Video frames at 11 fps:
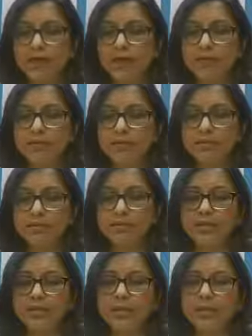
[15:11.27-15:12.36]
and it
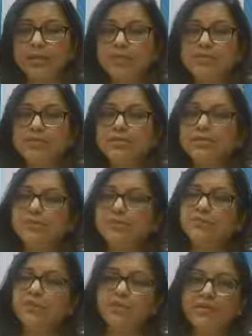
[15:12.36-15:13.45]
indicates the disease is
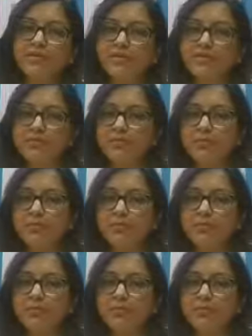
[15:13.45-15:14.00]
very severe.